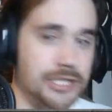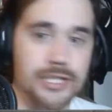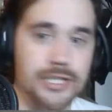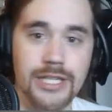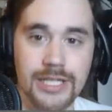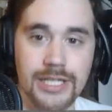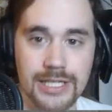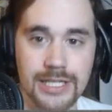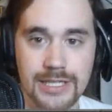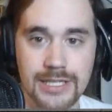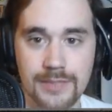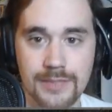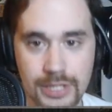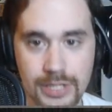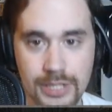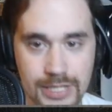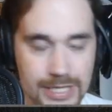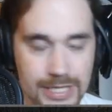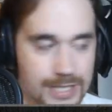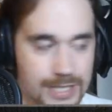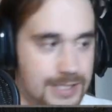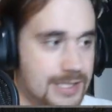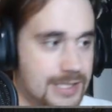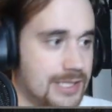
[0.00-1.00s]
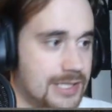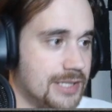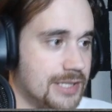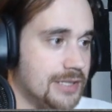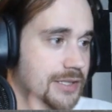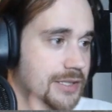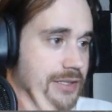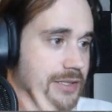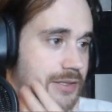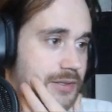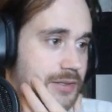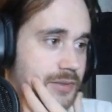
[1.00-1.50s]
You did get some good hits,
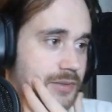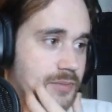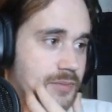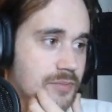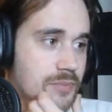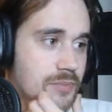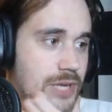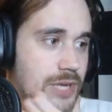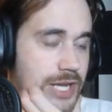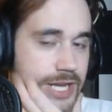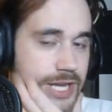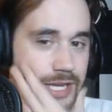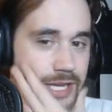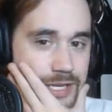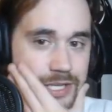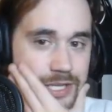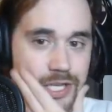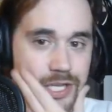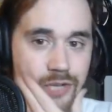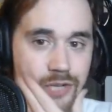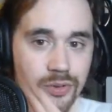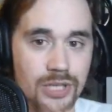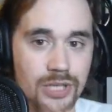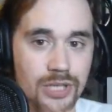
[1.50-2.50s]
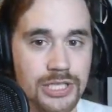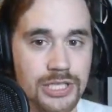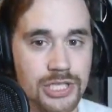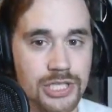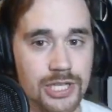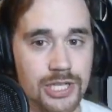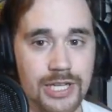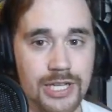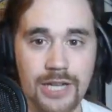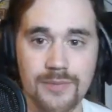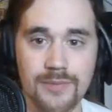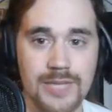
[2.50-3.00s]
but you really
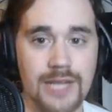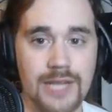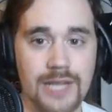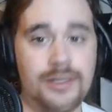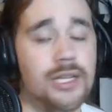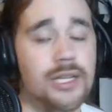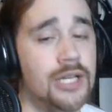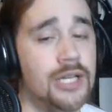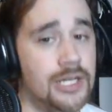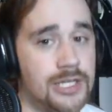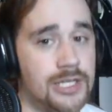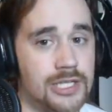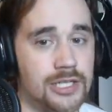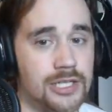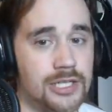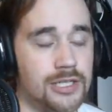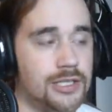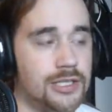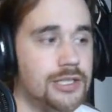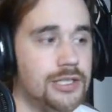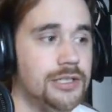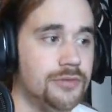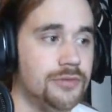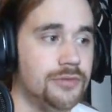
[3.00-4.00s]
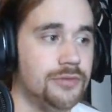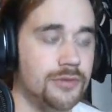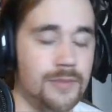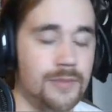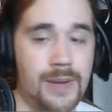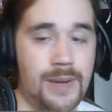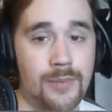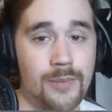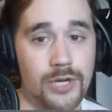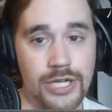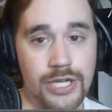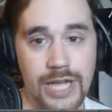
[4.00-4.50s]
should have helped out the hunter.
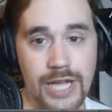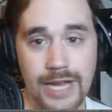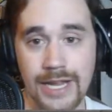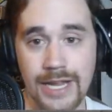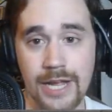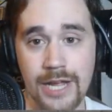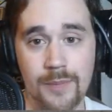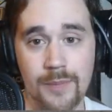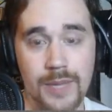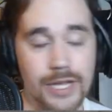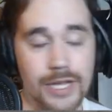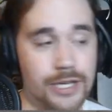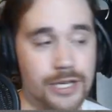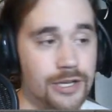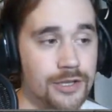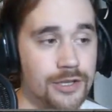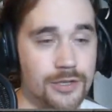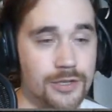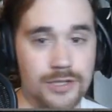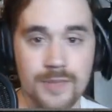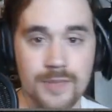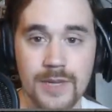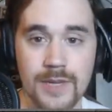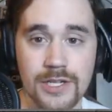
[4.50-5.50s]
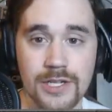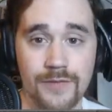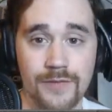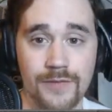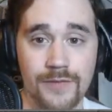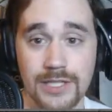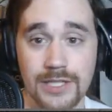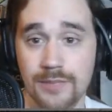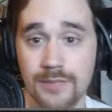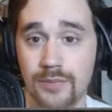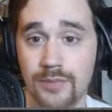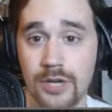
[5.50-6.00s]
Remember, you got to help out your other special
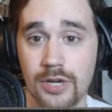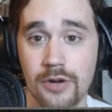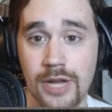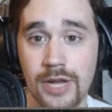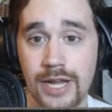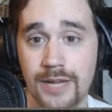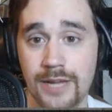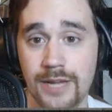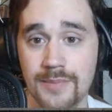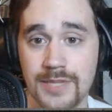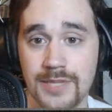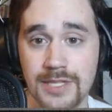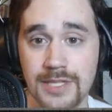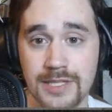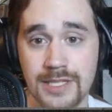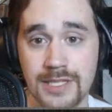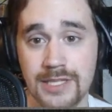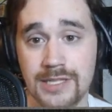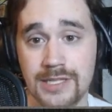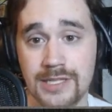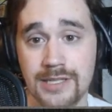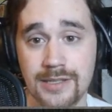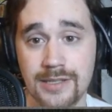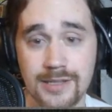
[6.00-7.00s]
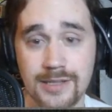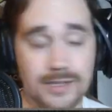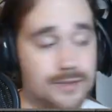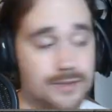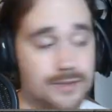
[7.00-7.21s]
infected brohams and sisters.